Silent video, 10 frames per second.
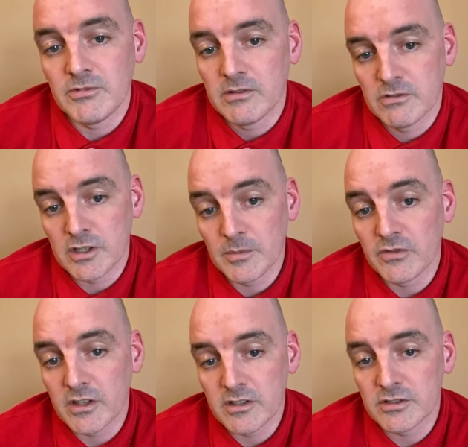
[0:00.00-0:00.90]
some of
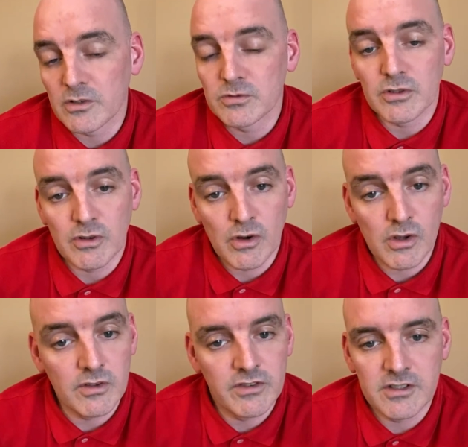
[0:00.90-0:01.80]
the results or
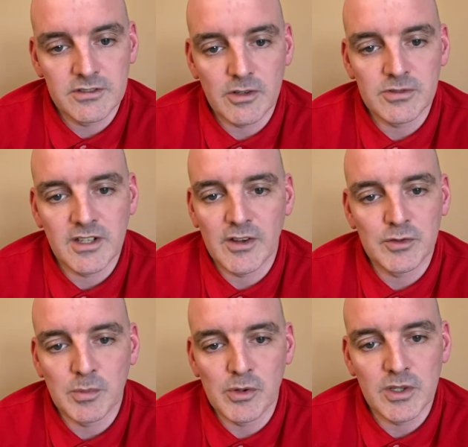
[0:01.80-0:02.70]
all of the results that I've
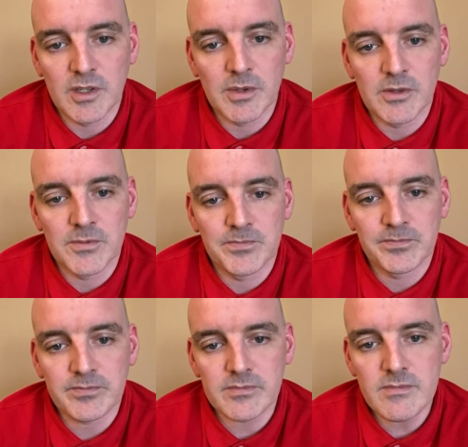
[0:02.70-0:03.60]
spoken about
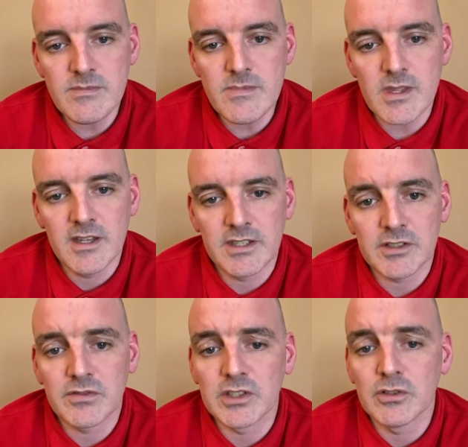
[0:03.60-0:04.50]
in this
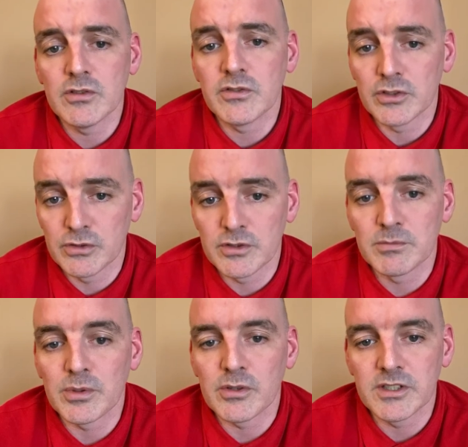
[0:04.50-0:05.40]
video for your
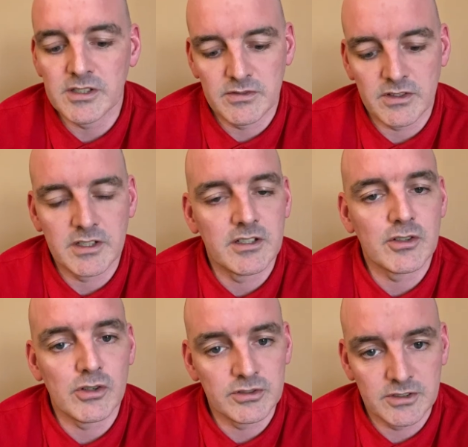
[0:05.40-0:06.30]
employees, for their
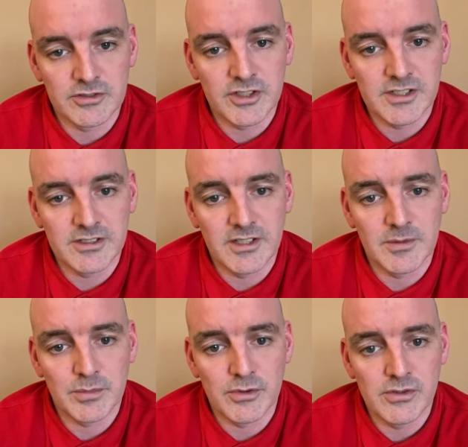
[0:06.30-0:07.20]
concentration to
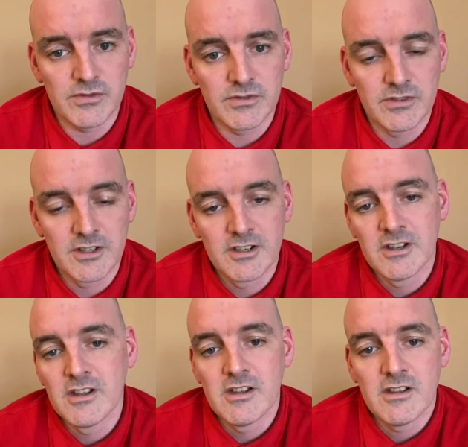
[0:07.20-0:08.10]
improve,
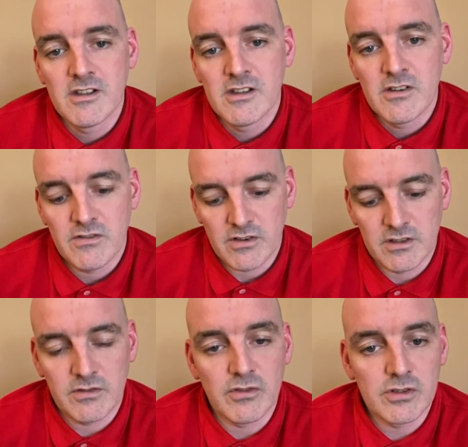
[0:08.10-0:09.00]
for
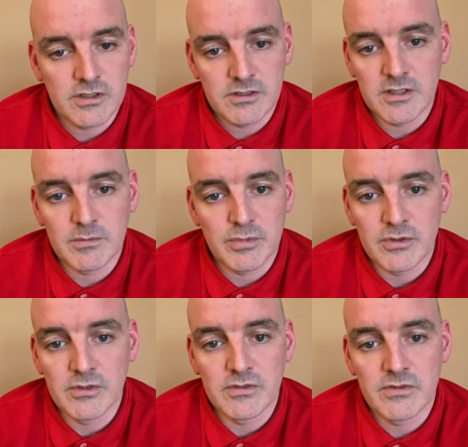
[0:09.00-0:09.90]
their focus to
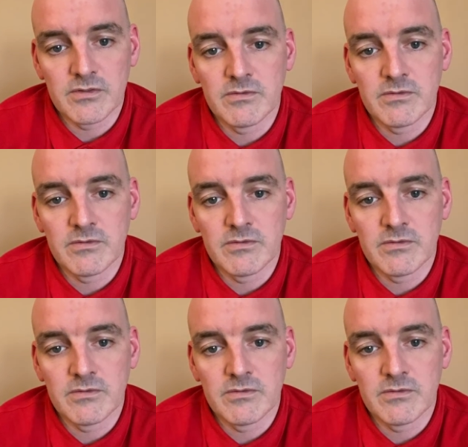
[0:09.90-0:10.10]
improve,